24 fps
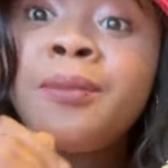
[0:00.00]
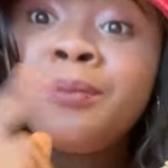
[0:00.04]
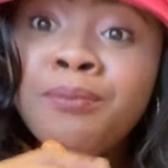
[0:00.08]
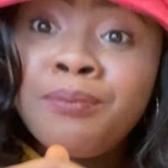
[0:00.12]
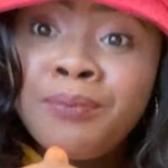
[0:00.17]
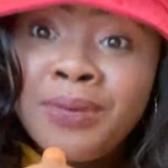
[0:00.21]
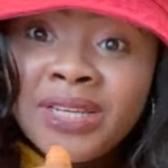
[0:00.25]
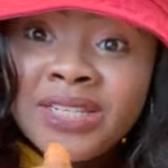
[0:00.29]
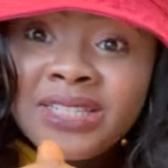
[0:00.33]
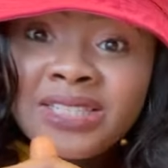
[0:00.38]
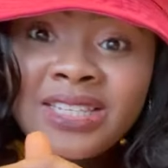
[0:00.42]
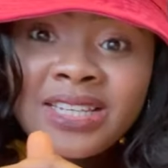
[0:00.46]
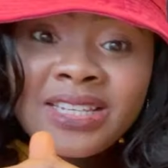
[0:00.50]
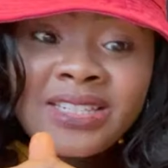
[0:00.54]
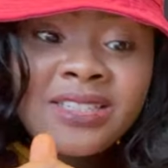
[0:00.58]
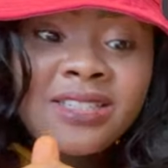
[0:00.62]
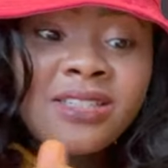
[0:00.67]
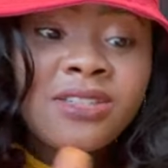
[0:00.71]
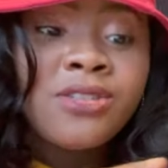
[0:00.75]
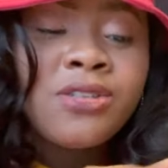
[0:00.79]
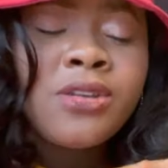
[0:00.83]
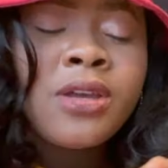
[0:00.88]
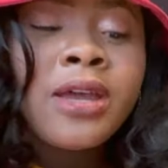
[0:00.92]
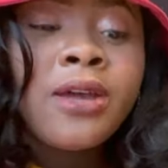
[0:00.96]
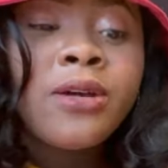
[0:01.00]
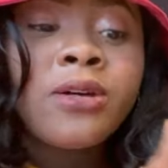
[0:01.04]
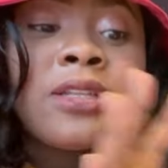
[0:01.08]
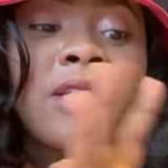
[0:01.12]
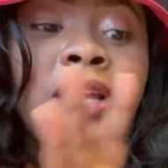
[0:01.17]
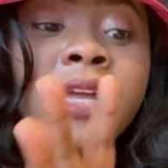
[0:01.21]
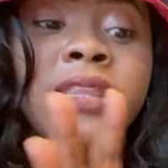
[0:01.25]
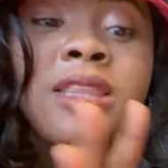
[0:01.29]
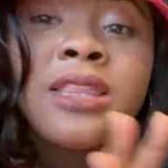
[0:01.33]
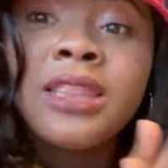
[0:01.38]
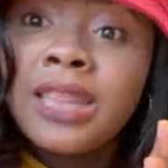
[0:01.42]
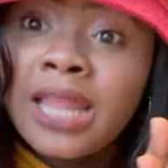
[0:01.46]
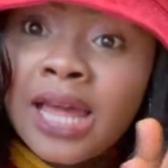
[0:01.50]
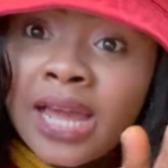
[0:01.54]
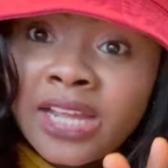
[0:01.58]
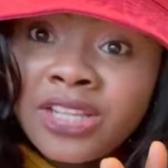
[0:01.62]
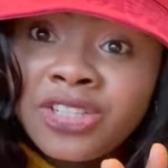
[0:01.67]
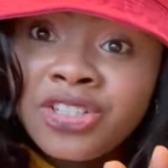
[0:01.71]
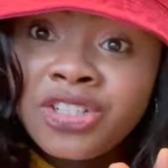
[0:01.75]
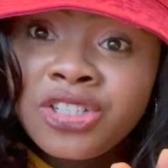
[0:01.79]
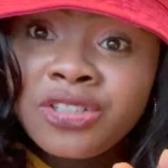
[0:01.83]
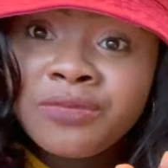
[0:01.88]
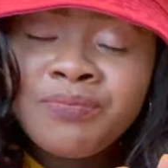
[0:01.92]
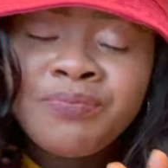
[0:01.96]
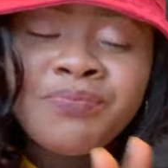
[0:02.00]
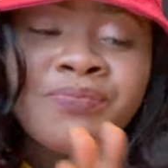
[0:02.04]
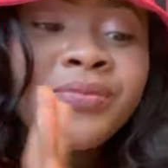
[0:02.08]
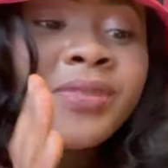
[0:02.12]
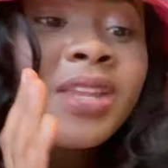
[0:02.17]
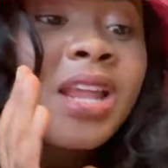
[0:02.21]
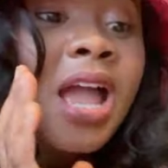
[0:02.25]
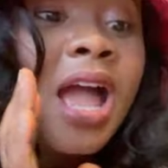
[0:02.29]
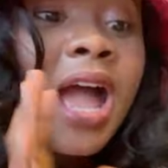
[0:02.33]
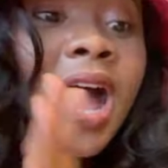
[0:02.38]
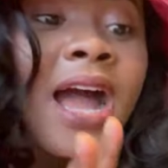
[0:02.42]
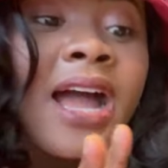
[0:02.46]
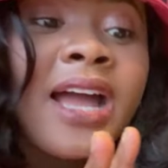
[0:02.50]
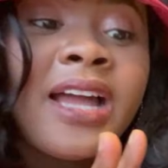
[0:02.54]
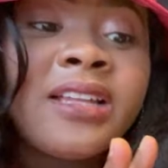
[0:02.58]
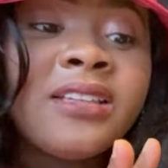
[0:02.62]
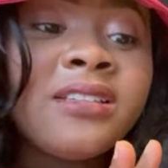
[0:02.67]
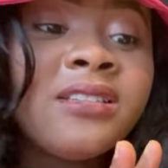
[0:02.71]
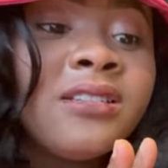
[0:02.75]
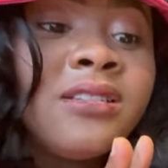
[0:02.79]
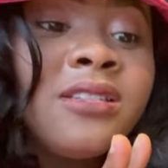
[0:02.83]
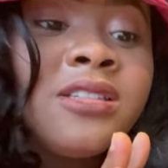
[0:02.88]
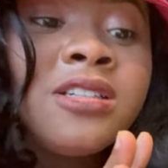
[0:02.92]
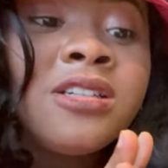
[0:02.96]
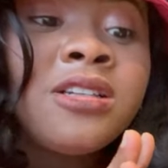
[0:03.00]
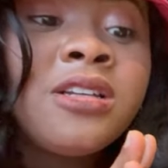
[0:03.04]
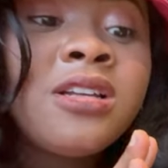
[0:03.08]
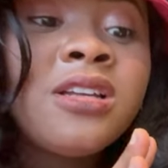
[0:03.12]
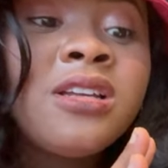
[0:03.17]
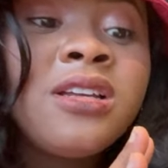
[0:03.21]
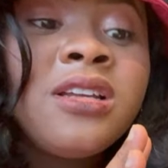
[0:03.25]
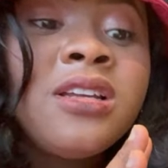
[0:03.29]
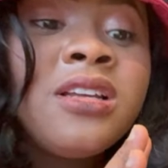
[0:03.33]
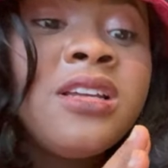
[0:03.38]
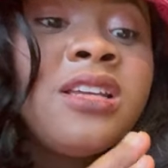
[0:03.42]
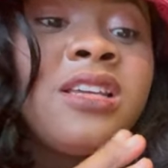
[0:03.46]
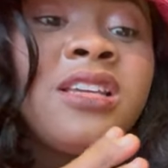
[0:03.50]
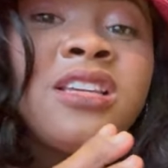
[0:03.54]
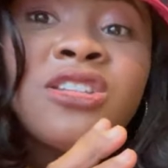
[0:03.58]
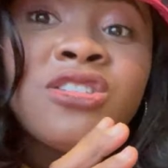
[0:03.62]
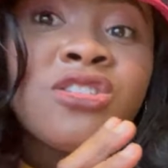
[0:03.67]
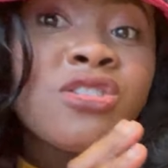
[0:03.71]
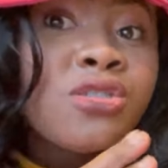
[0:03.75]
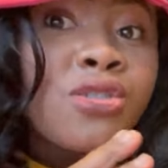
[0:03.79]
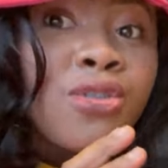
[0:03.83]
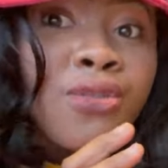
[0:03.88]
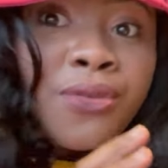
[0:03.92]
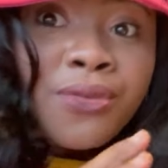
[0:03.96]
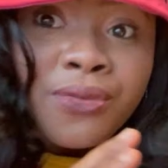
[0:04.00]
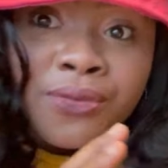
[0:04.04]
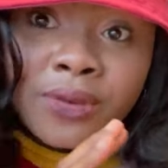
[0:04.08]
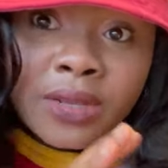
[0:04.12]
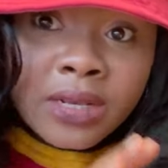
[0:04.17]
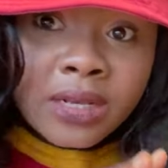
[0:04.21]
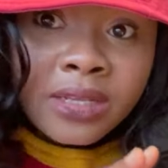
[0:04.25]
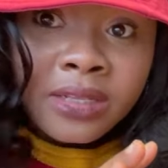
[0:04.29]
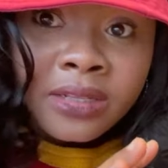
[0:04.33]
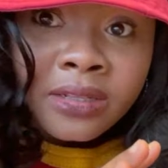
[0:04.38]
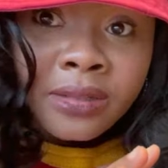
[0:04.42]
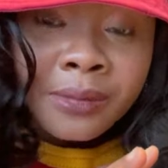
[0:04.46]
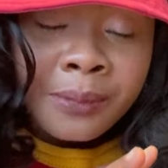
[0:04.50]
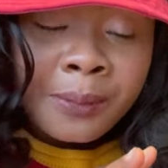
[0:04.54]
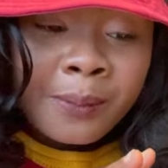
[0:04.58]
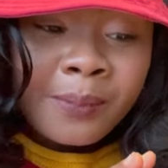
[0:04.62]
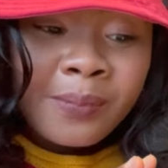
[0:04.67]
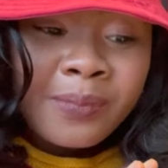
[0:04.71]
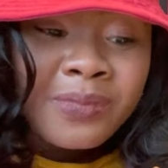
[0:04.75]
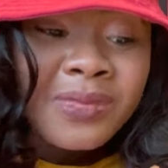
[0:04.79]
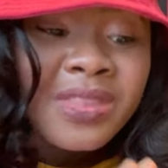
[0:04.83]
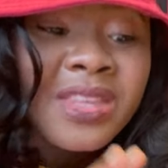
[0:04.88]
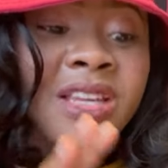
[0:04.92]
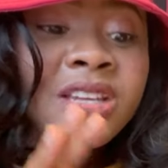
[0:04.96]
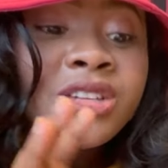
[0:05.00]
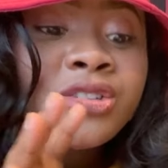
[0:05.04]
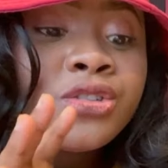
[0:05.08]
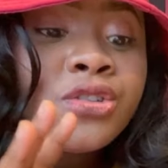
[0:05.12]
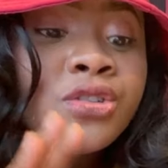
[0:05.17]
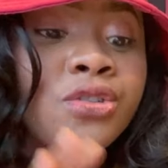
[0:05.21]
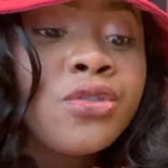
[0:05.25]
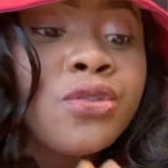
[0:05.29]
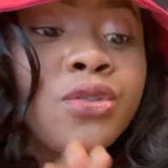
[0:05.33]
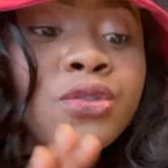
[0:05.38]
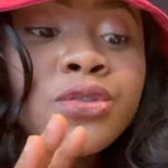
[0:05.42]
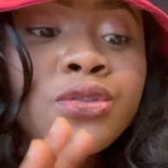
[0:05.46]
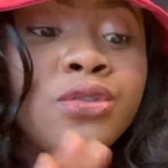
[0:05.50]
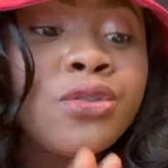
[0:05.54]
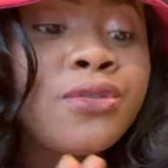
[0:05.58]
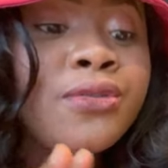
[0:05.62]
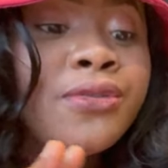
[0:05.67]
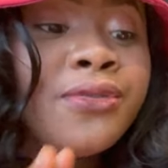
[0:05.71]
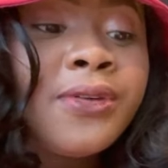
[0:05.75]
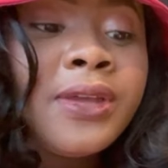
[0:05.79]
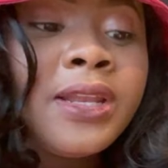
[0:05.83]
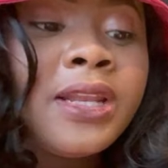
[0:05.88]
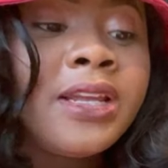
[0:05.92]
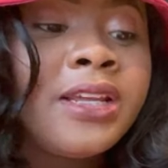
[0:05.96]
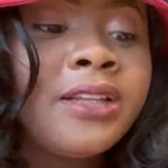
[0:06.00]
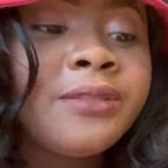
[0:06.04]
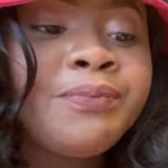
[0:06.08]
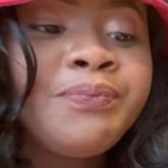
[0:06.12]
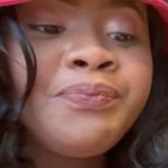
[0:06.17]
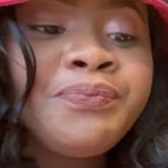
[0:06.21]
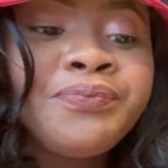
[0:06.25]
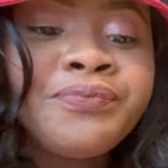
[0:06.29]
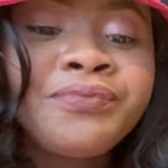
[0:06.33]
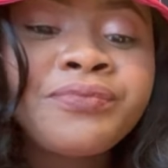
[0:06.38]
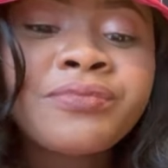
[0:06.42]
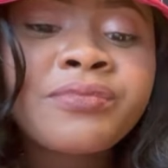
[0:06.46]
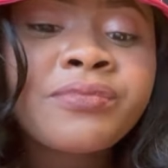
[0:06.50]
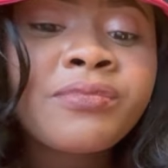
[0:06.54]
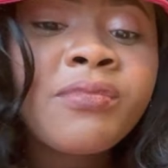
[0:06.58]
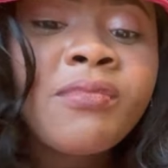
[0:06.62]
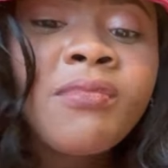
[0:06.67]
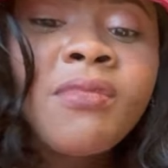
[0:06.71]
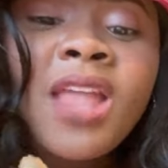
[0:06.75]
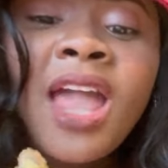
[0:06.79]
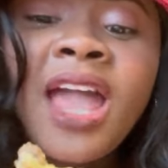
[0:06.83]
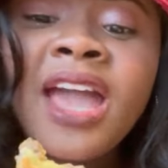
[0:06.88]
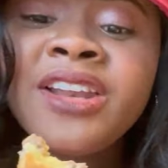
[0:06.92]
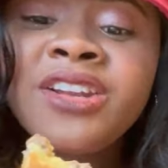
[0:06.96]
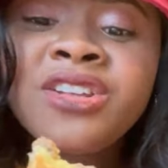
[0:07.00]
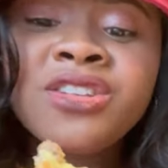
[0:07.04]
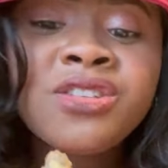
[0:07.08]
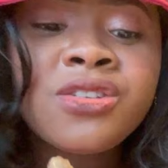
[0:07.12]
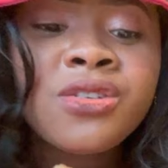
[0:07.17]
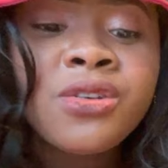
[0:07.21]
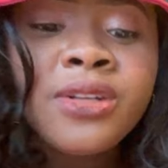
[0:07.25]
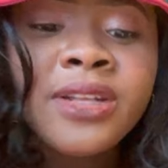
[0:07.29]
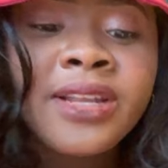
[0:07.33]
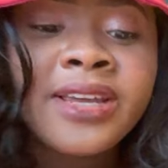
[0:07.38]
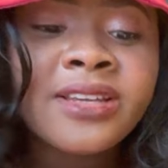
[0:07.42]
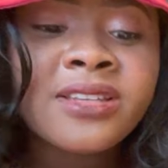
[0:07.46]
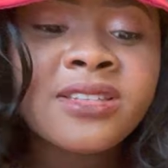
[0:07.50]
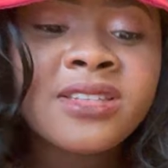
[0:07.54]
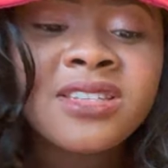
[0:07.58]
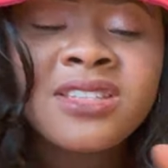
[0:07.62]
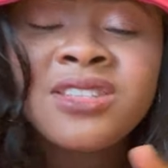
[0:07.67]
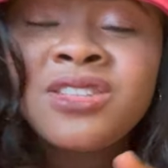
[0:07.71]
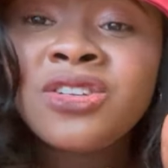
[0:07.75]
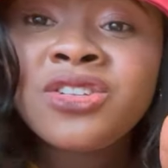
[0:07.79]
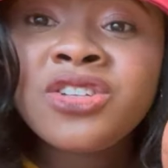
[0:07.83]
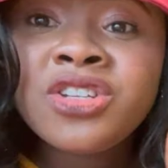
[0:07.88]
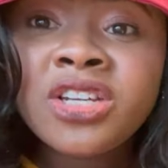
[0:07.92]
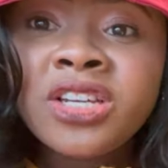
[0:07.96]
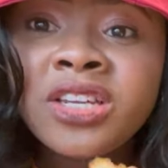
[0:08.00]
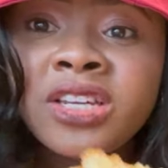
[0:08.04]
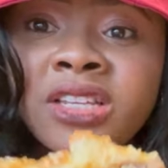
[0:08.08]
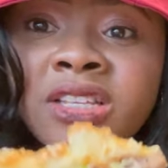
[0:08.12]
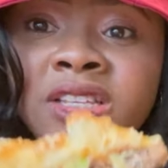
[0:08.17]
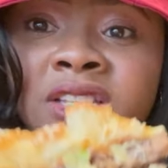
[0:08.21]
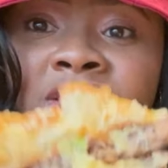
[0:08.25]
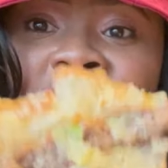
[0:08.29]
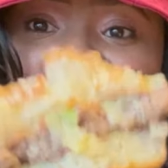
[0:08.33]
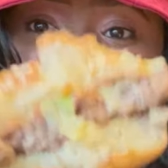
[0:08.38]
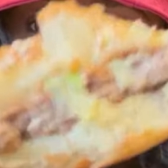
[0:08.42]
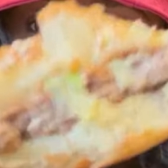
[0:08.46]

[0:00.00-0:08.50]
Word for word: big tasty so i ordered large and it's so filling it's so so filling and it's so nice it's not chicken it's